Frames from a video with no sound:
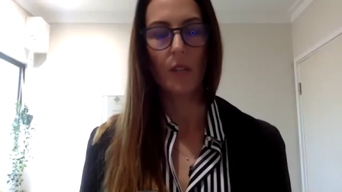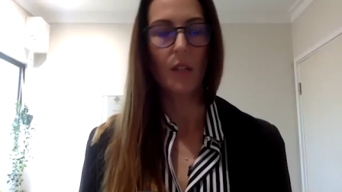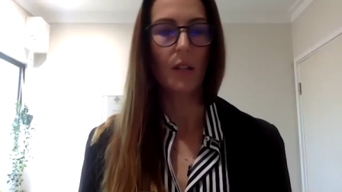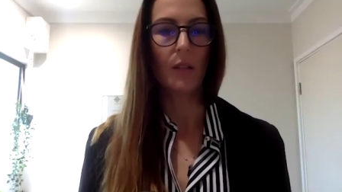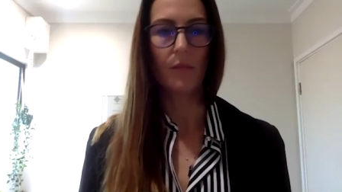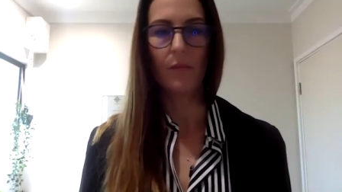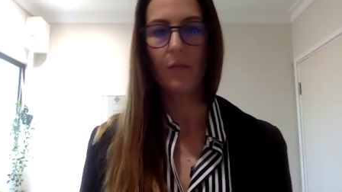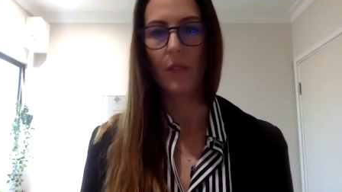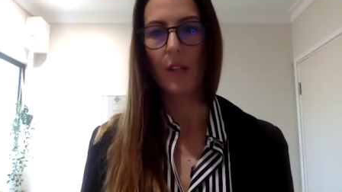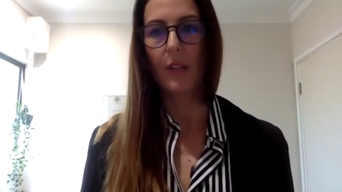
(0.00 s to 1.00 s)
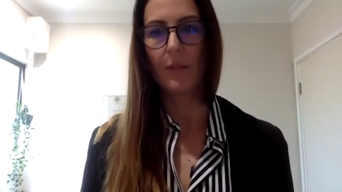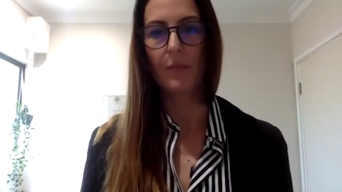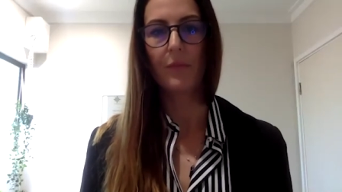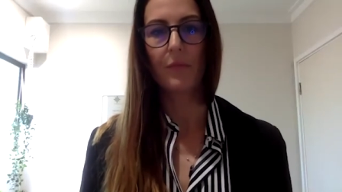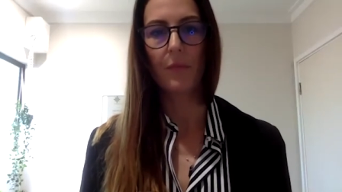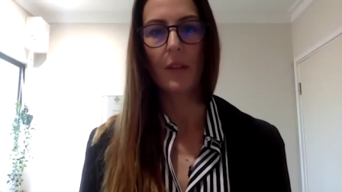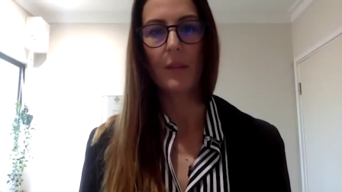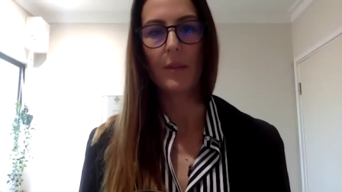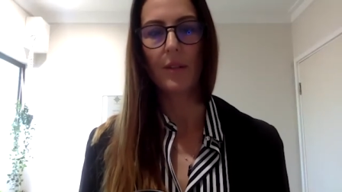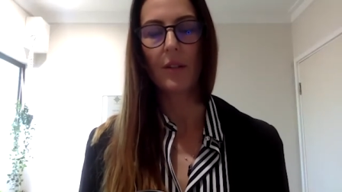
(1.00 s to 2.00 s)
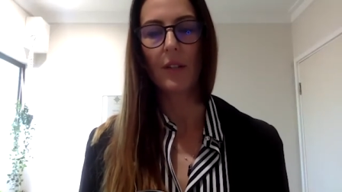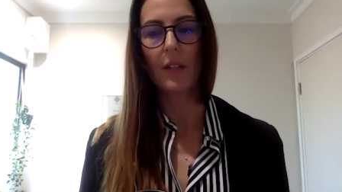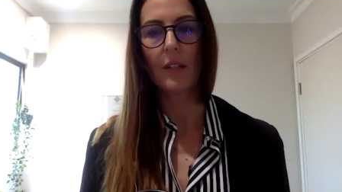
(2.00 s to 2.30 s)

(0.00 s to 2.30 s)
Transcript: Yeah, yeah, you know? yeah. Absolutely.